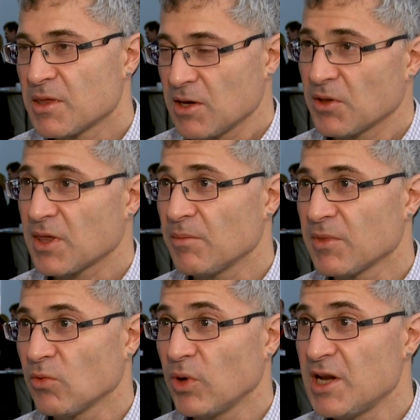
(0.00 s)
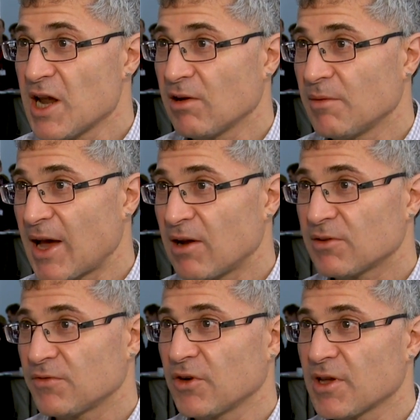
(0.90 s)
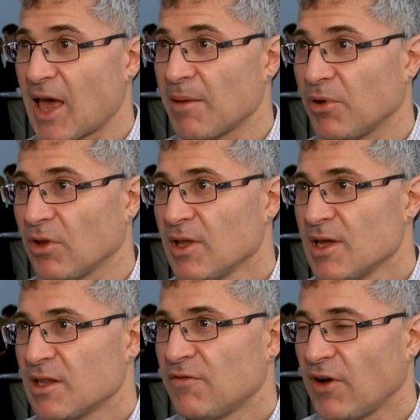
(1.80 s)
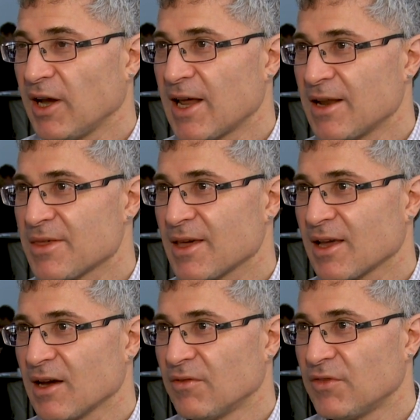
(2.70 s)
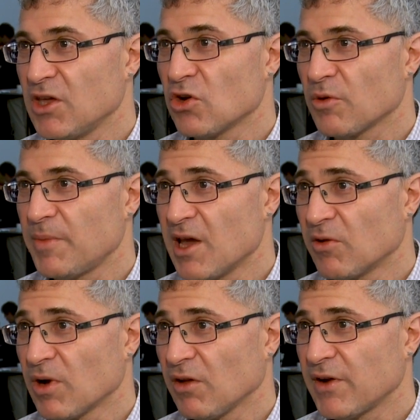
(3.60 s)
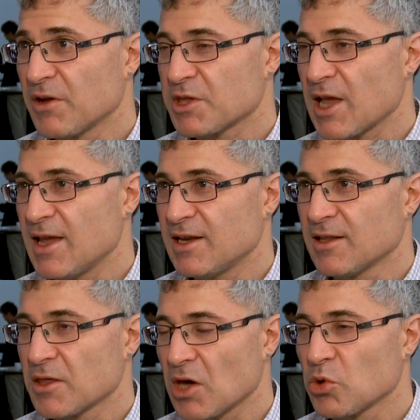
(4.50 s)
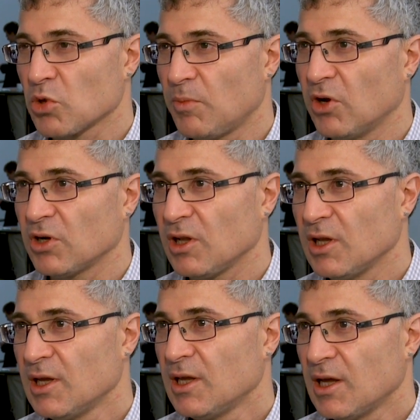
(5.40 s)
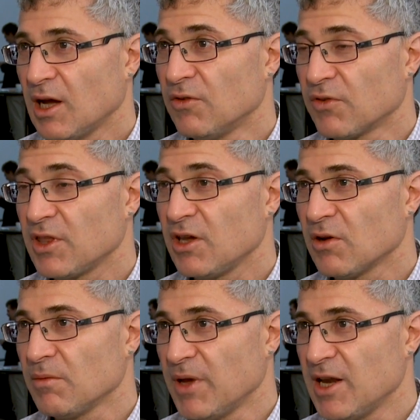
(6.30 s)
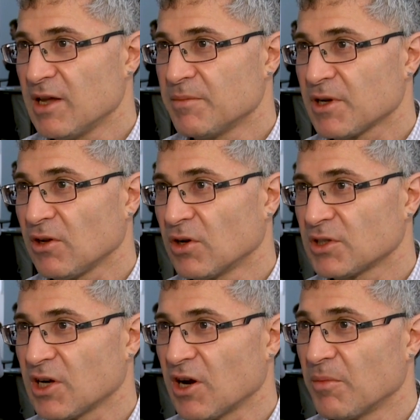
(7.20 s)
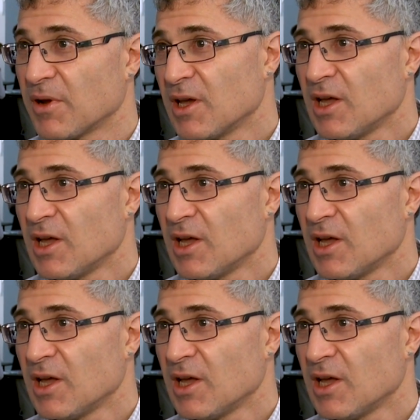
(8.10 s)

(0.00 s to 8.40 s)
So there are some that we know about, for example, the financing of the European welfare state and the social model over the medium to long term,